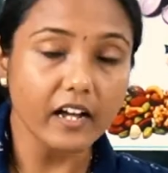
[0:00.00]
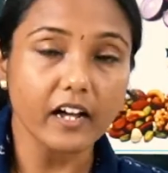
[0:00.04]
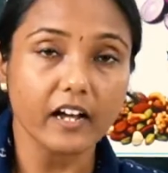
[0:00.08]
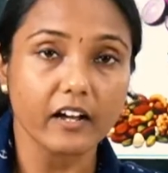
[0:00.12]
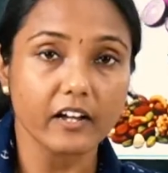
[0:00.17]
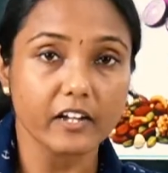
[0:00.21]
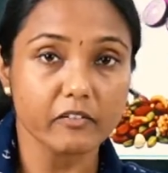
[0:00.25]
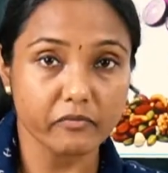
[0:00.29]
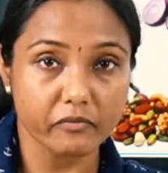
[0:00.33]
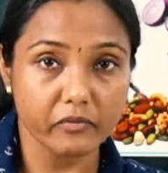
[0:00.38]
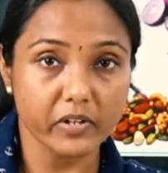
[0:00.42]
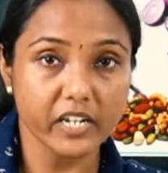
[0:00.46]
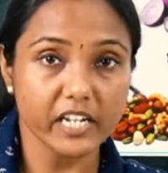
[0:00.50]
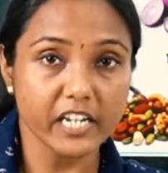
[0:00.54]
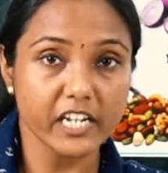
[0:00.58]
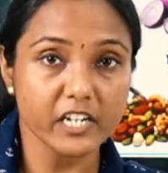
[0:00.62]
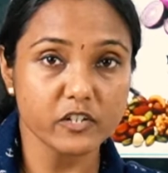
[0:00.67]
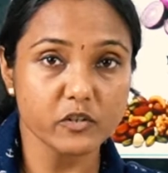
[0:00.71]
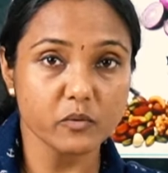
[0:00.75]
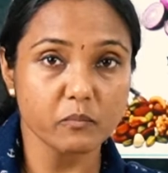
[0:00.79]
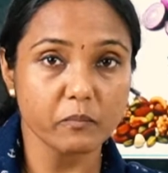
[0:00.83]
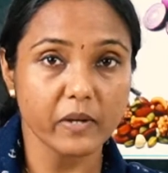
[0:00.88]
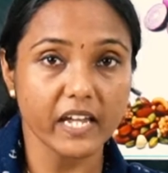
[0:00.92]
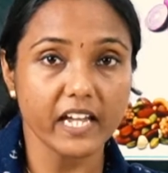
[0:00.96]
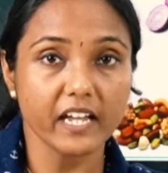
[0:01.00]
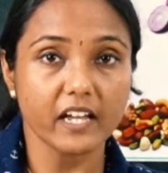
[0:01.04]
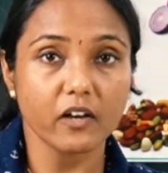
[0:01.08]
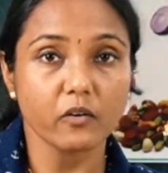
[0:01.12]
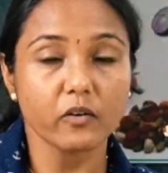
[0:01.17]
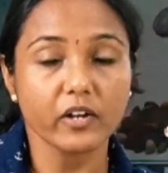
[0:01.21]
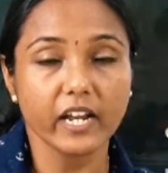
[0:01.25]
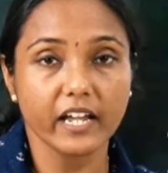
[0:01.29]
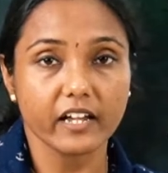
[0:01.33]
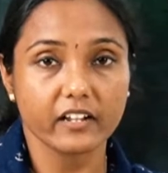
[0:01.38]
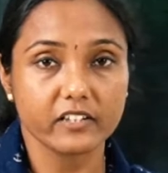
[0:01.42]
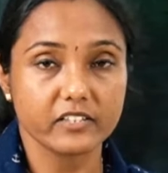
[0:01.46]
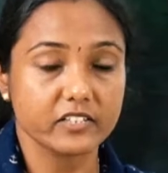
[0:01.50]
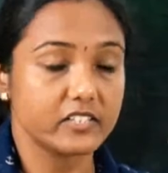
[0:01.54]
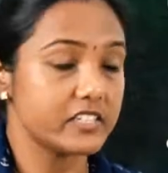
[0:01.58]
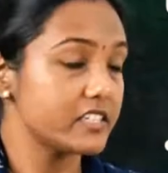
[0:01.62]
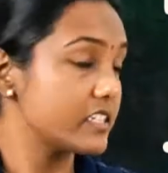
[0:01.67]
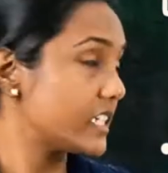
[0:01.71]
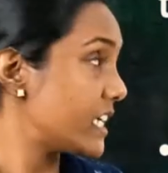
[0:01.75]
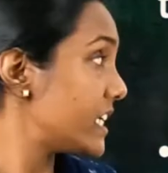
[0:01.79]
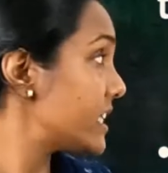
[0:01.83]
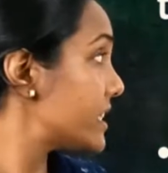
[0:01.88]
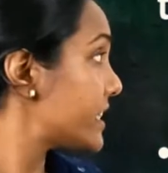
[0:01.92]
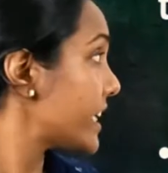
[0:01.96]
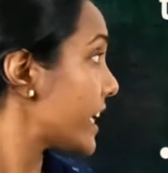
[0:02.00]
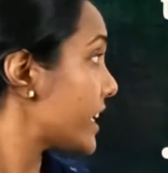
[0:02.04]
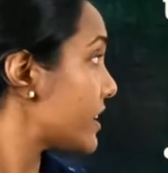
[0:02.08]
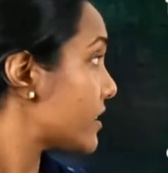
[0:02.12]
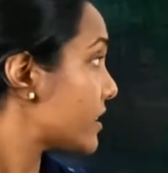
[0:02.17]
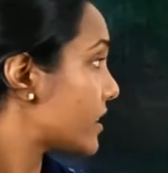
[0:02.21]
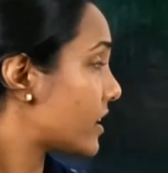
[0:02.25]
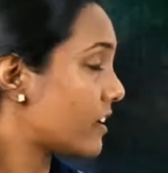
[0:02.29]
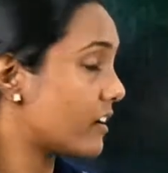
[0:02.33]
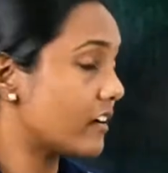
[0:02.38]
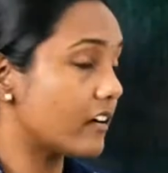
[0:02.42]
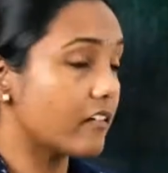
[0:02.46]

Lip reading: if we need to make our teeth and